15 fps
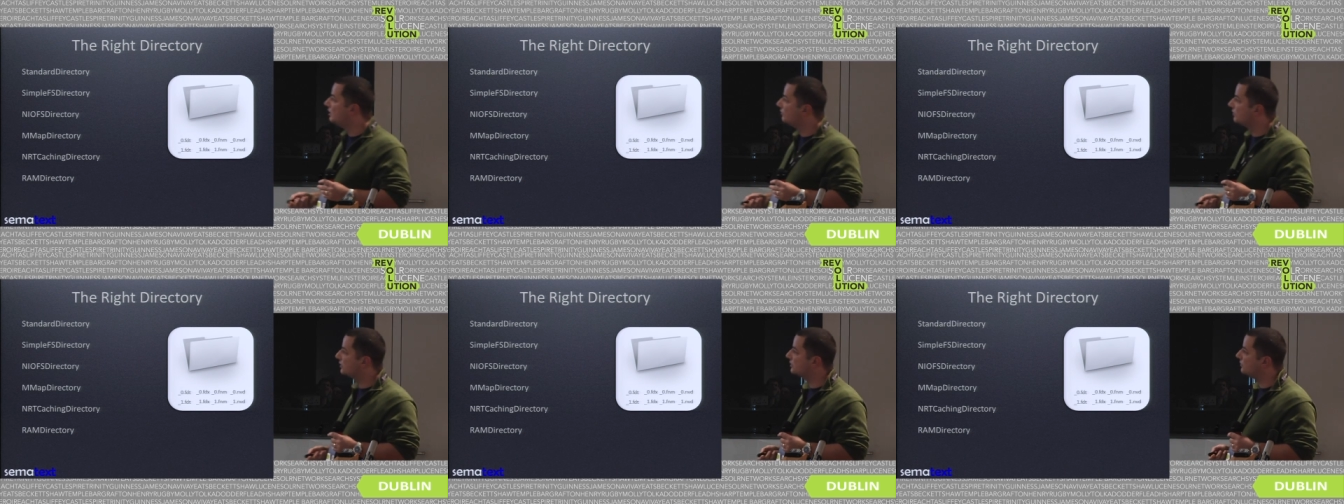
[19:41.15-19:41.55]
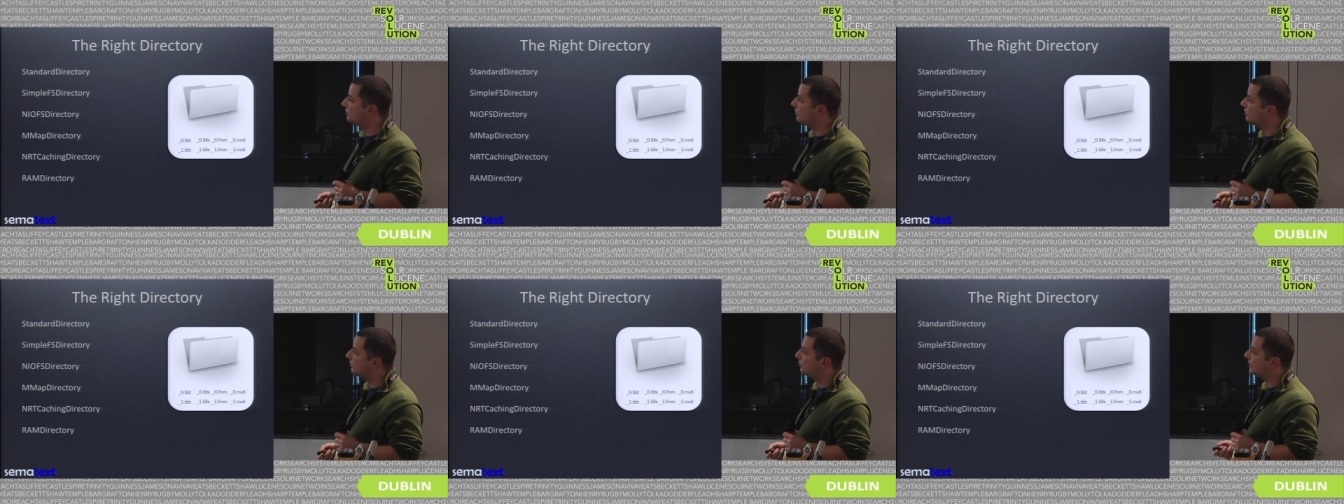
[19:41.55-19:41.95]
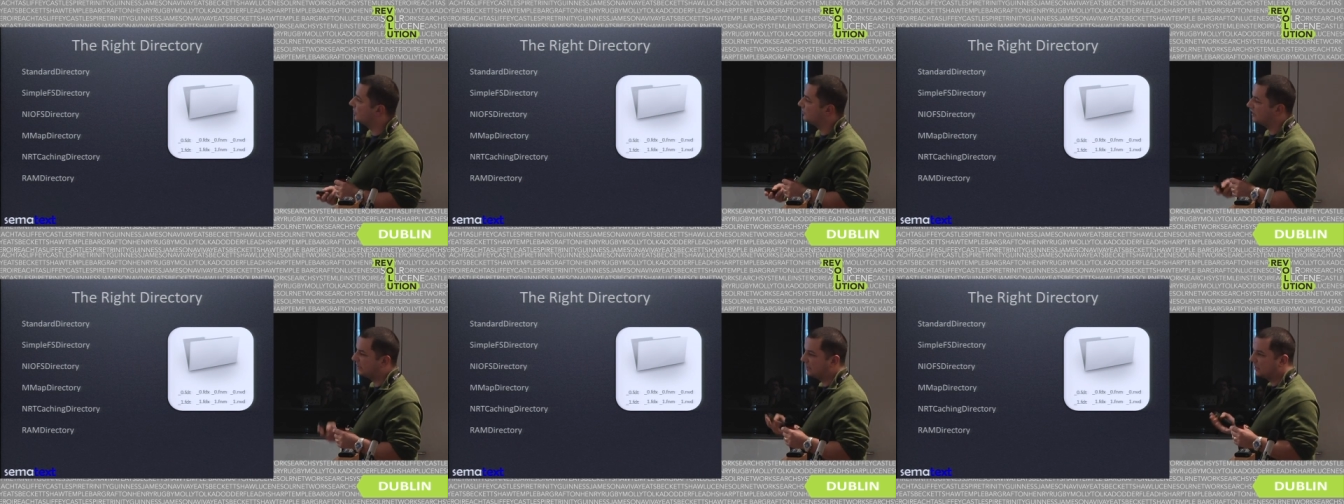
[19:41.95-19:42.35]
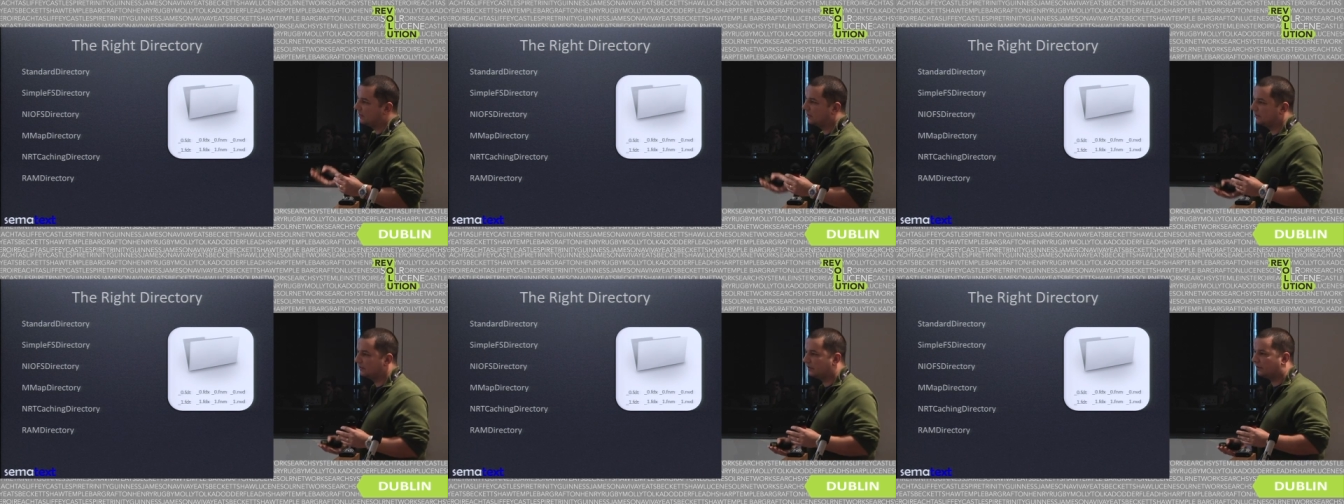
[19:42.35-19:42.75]
First of all, we have the
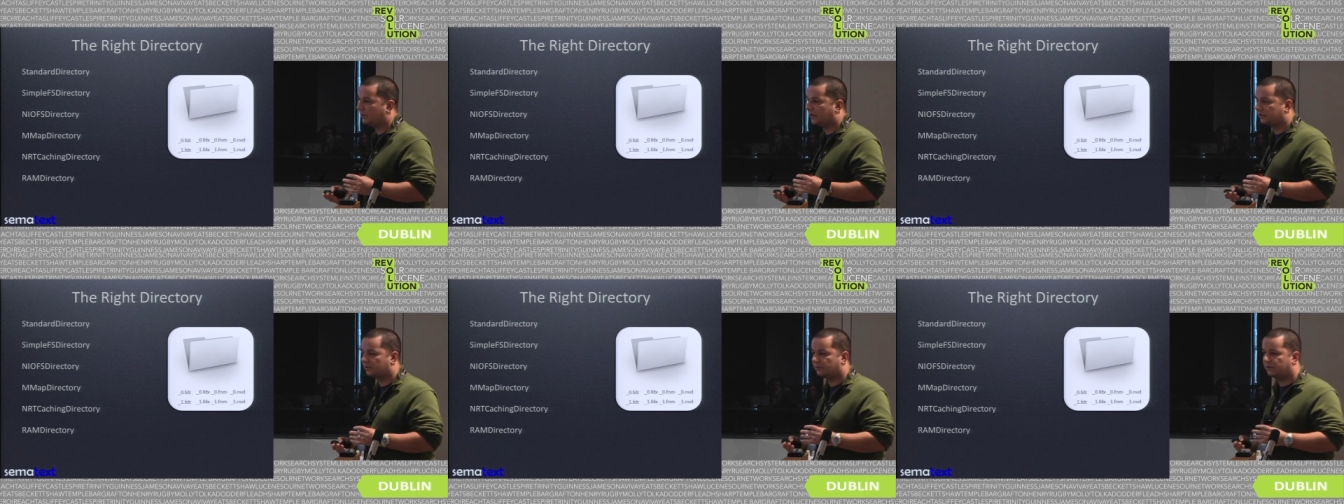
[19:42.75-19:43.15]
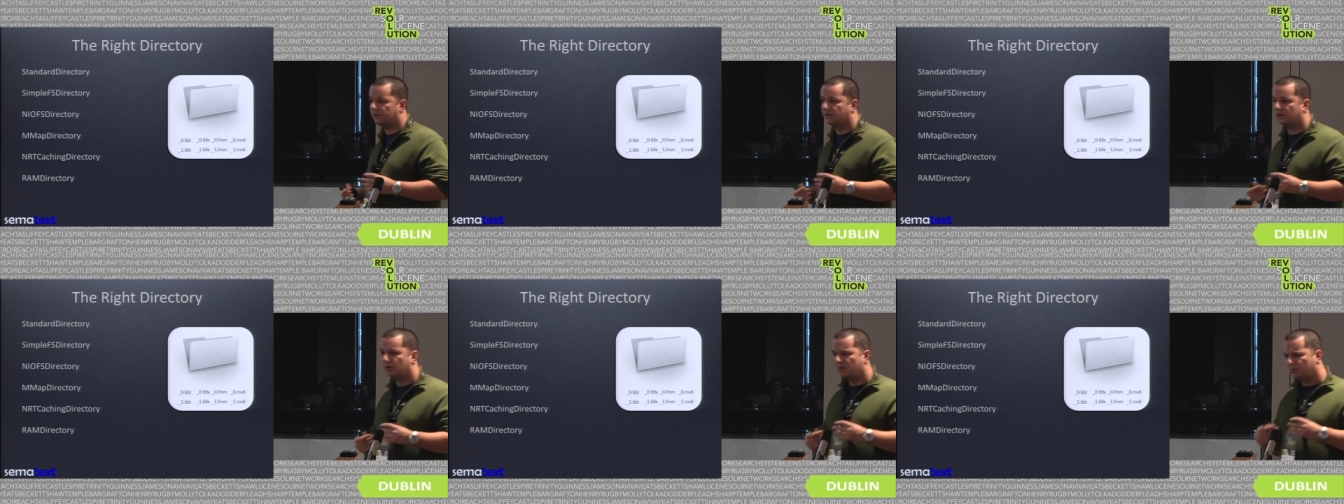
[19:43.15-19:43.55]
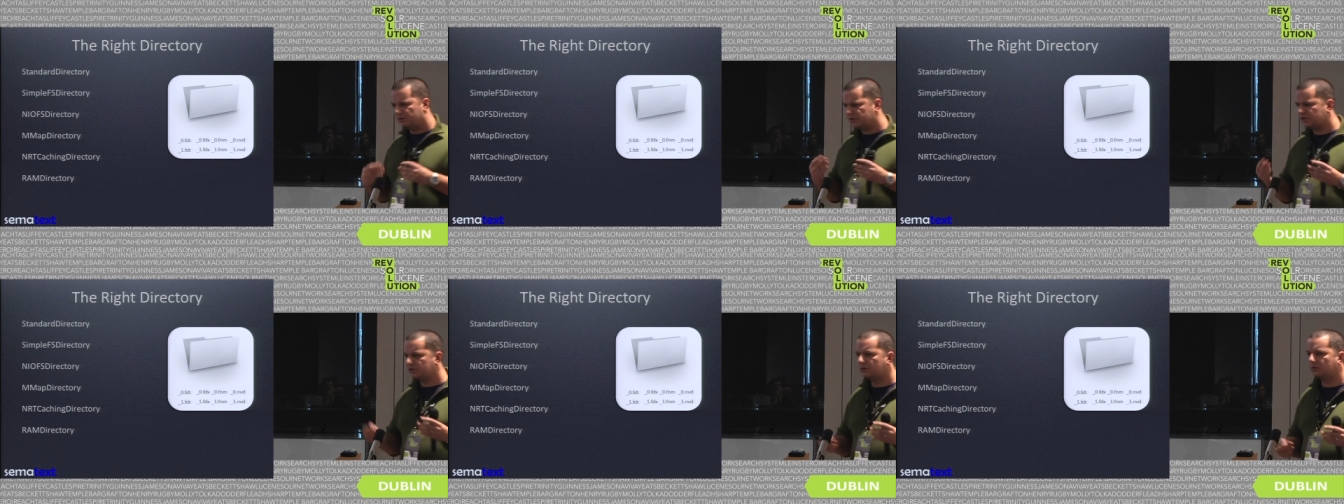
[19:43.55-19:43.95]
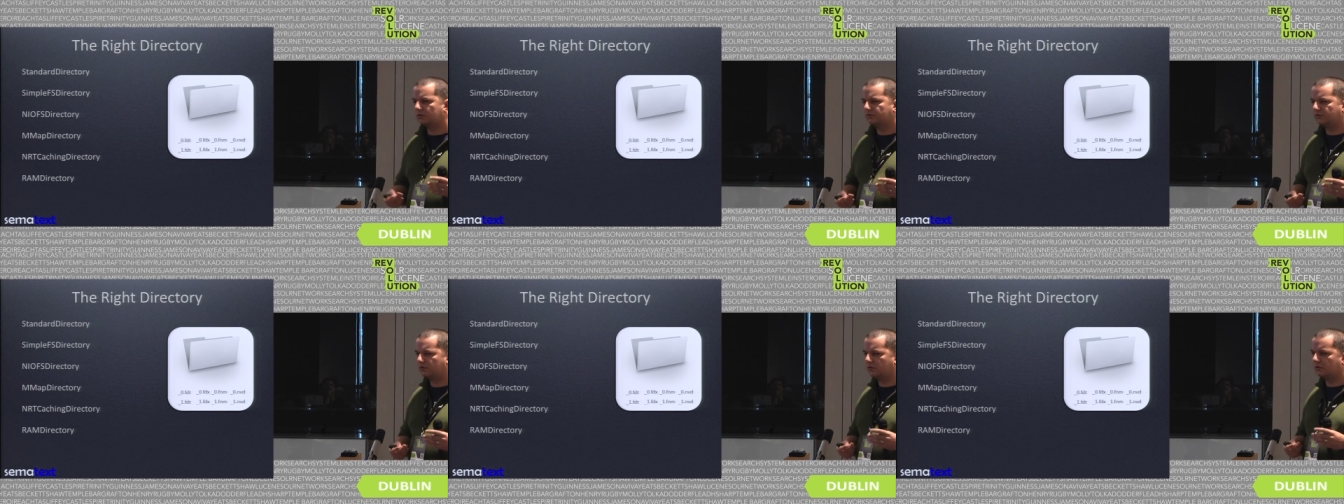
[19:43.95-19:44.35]
standard directory, which is
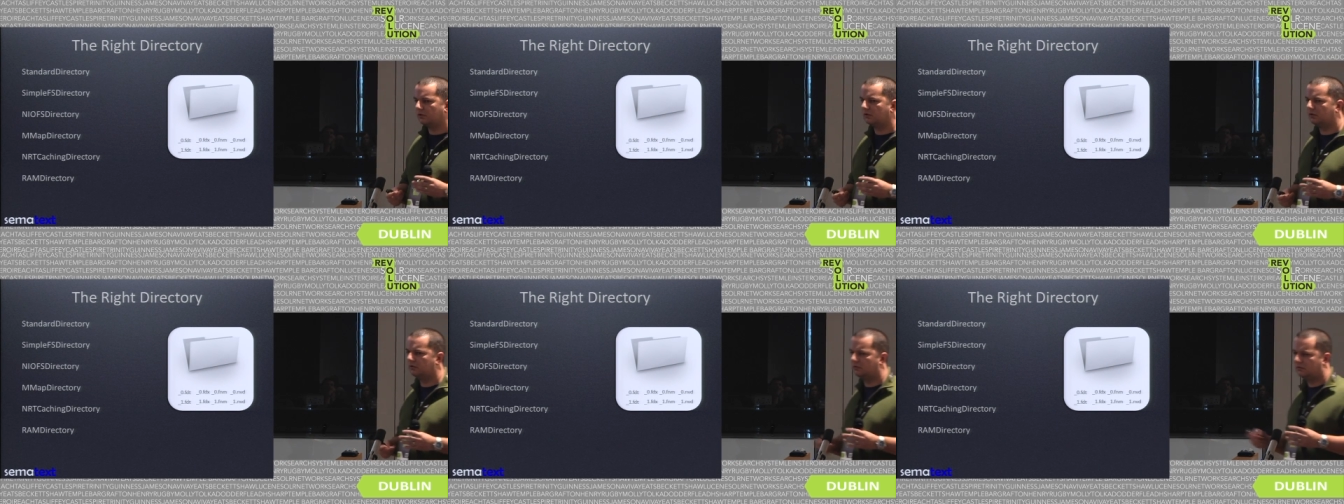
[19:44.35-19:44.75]
good for